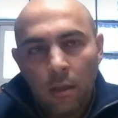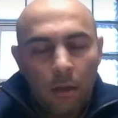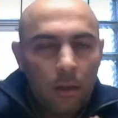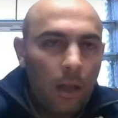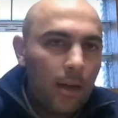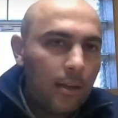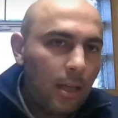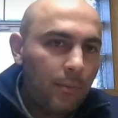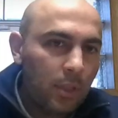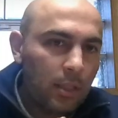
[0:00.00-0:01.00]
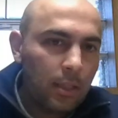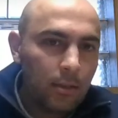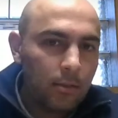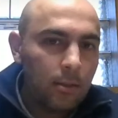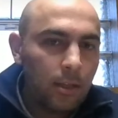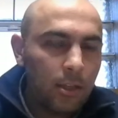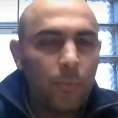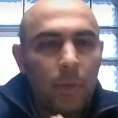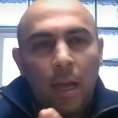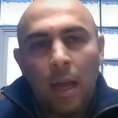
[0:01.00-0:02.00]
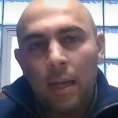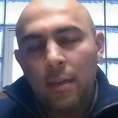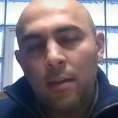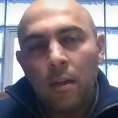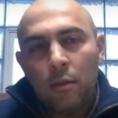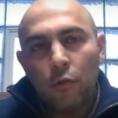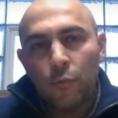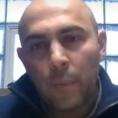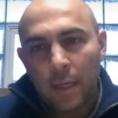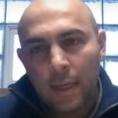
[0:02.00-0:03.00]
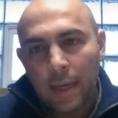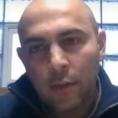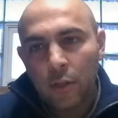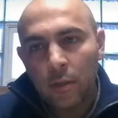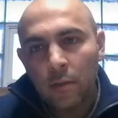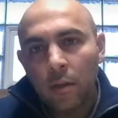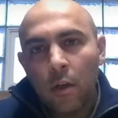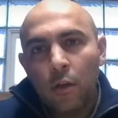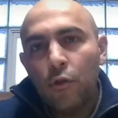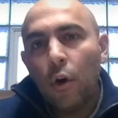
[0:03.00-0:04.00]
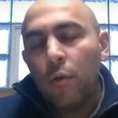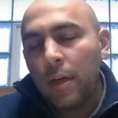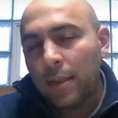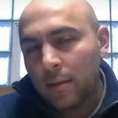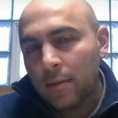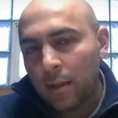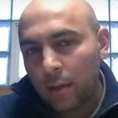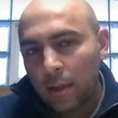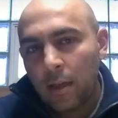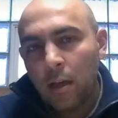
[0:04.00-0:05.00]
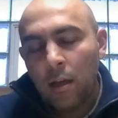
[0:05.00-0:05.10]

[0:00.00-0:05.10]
a lot of times the clinical studies behind those medications don't necessarily